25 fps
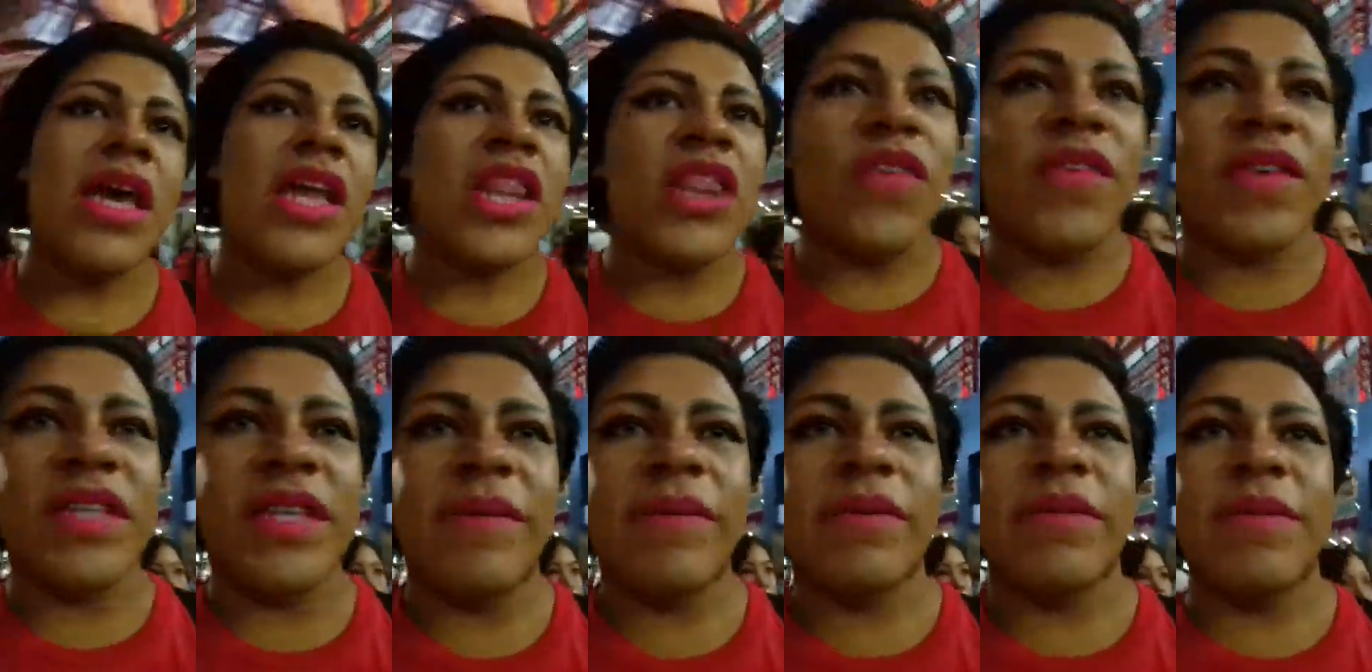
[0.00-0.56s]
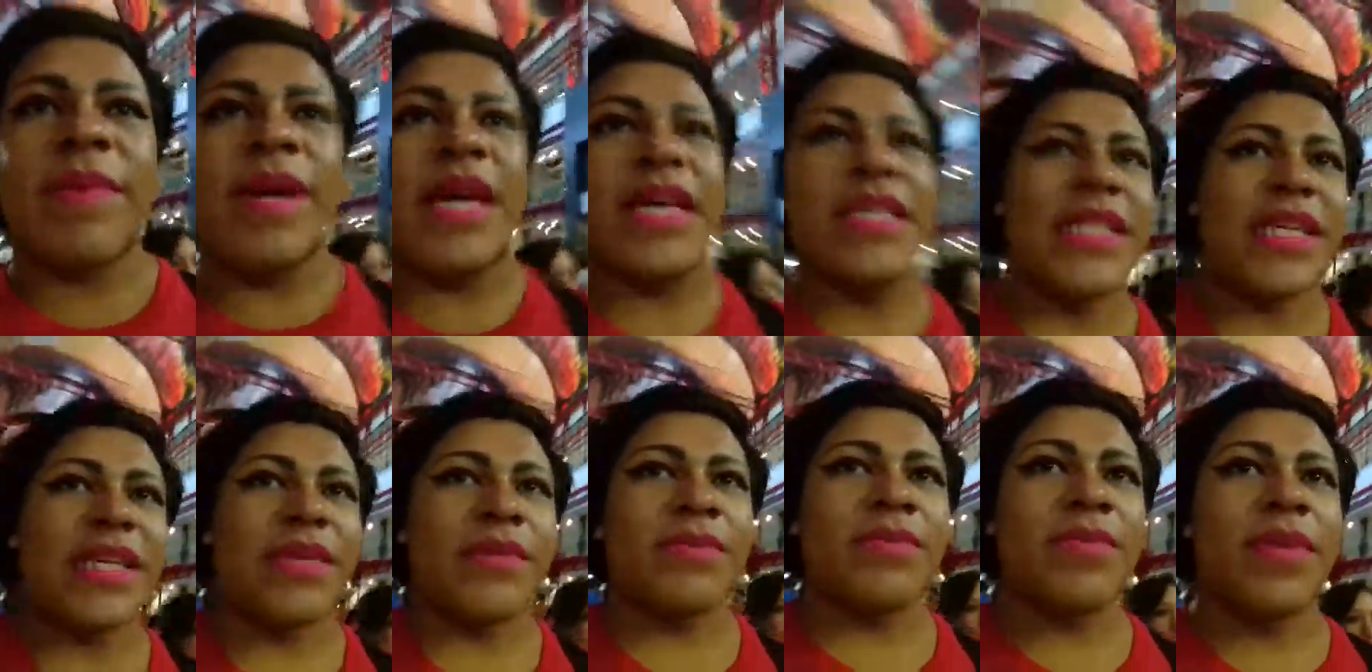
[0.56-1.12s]
The first time was
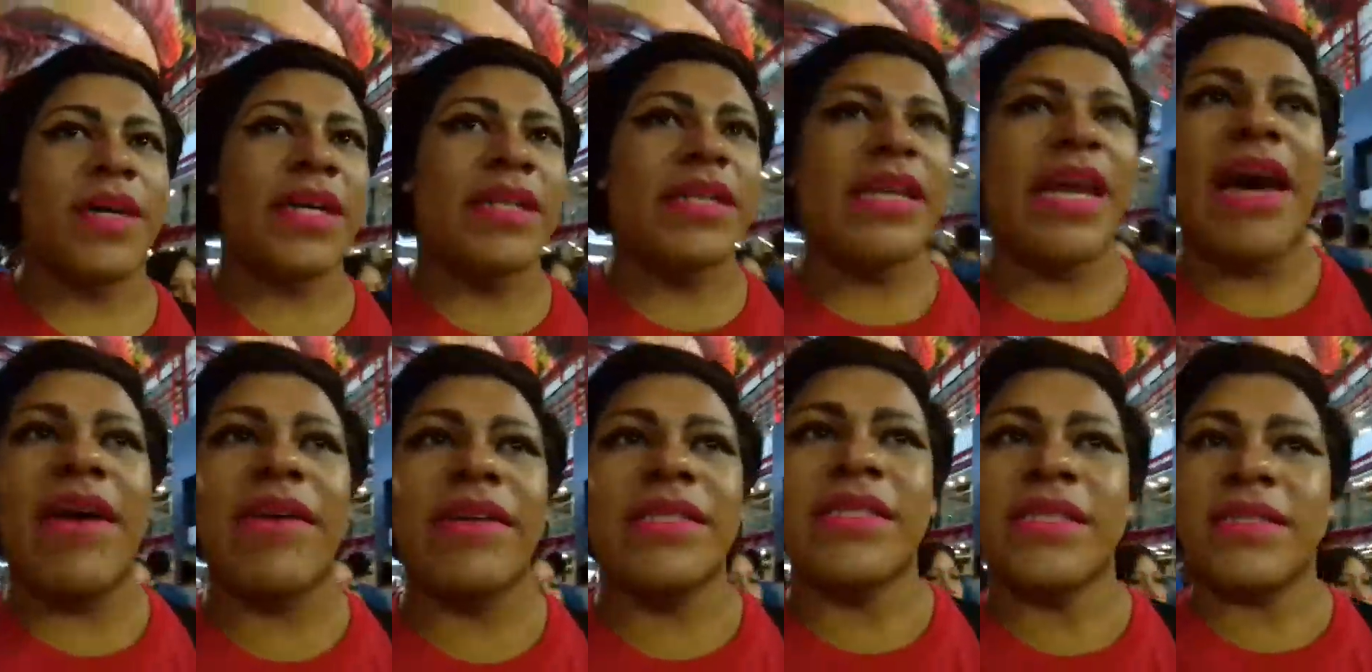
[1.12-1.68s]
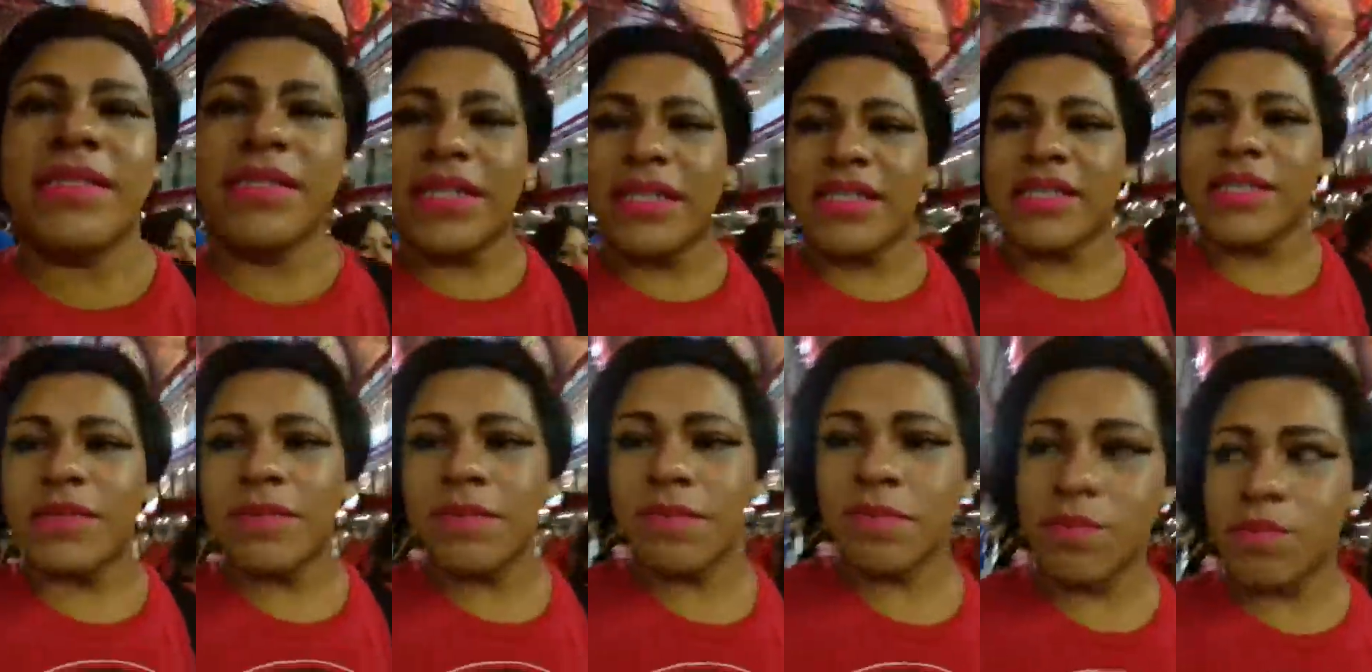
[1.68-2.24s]
amazing, but now it's just.
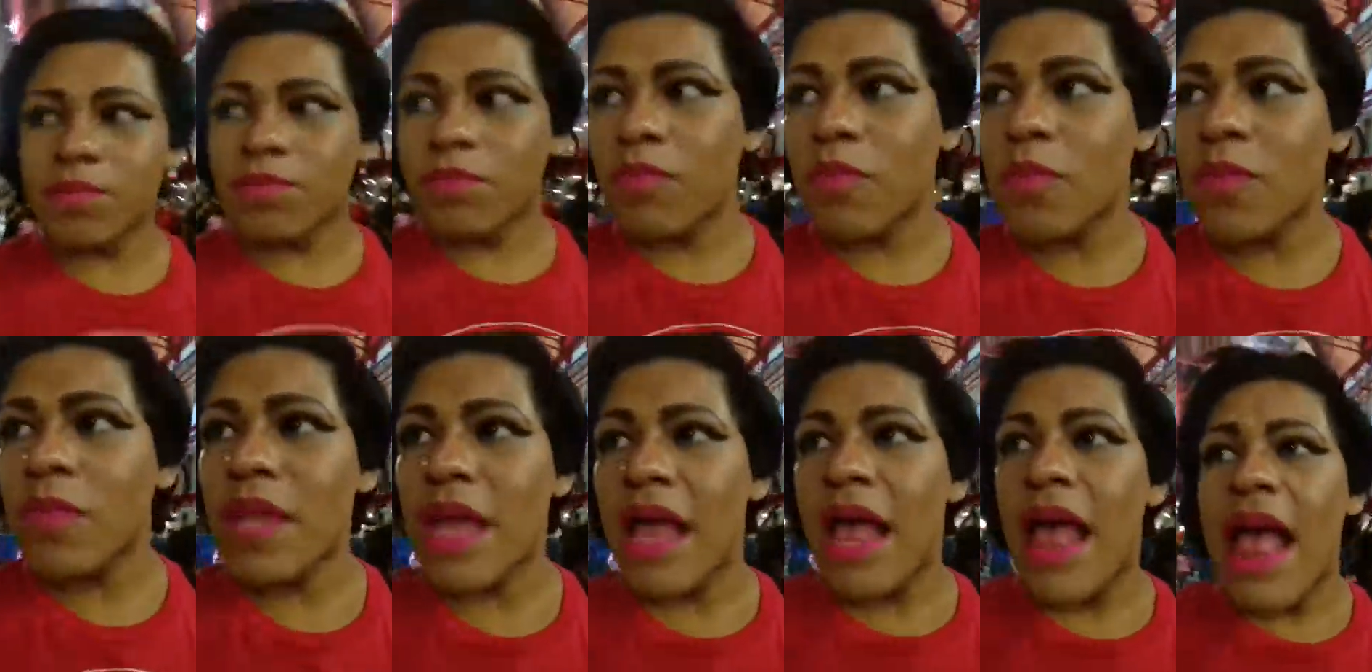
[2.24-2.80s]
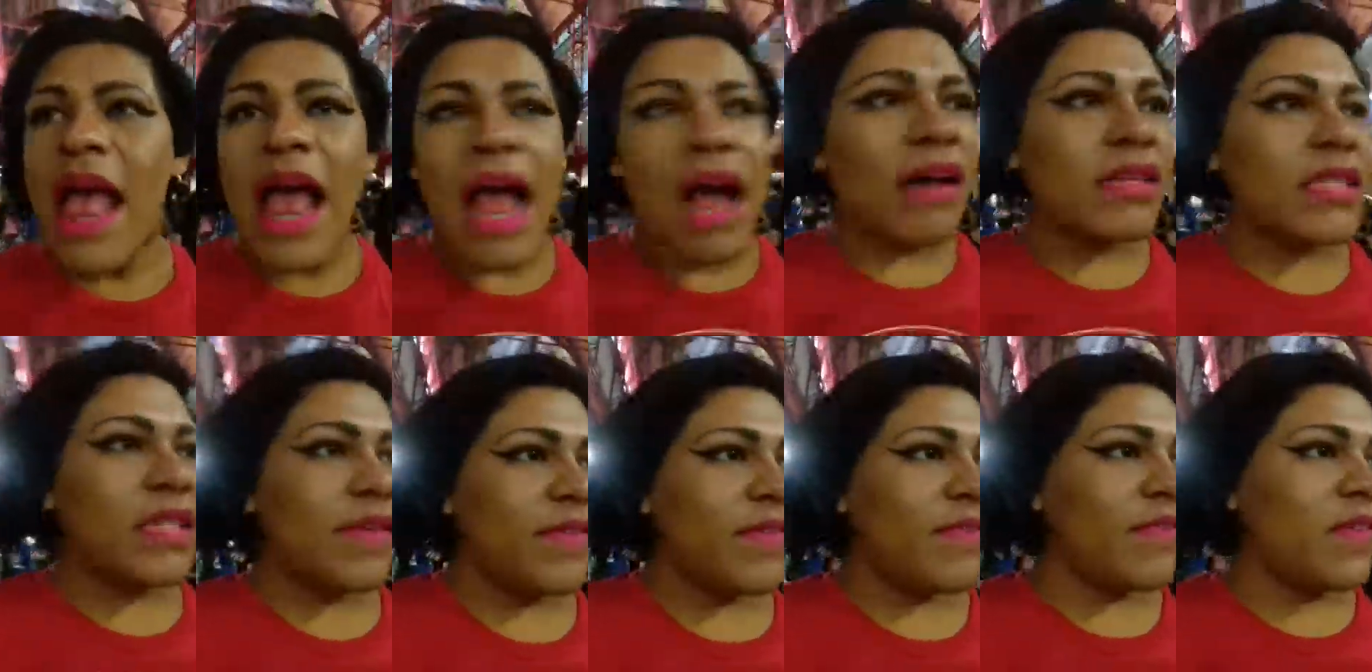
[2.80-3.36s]
It
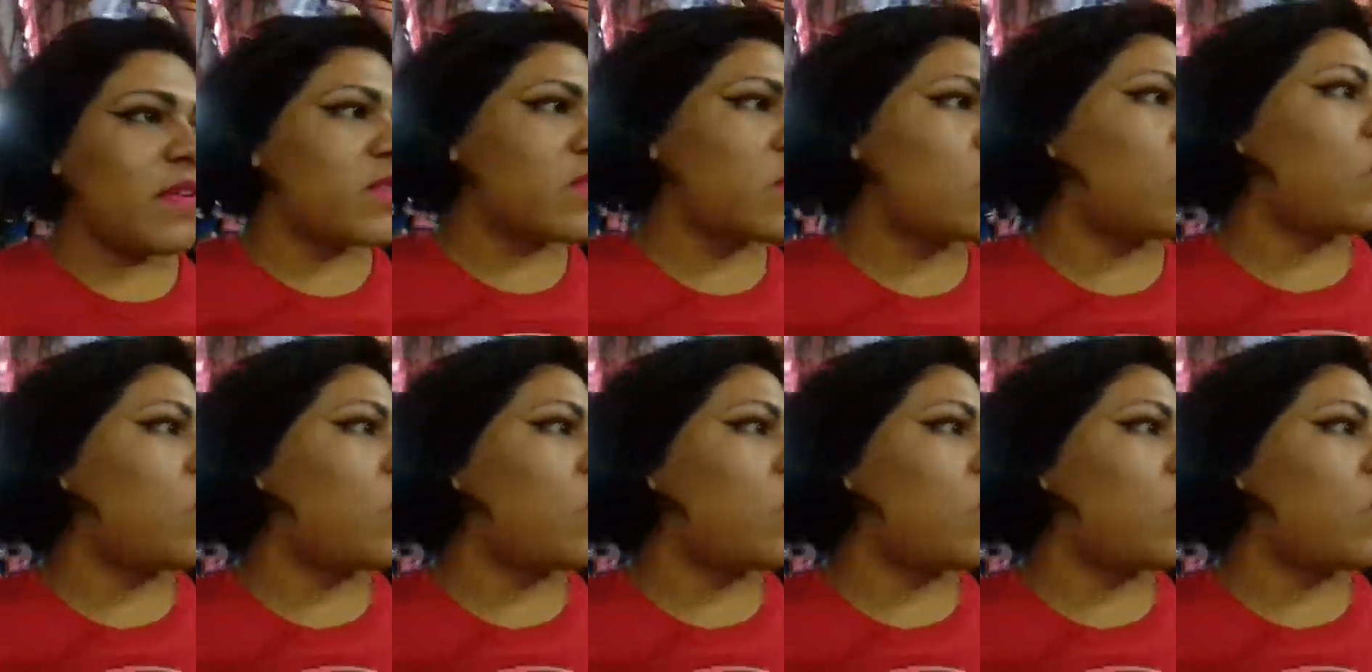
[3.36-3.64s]
definitely feels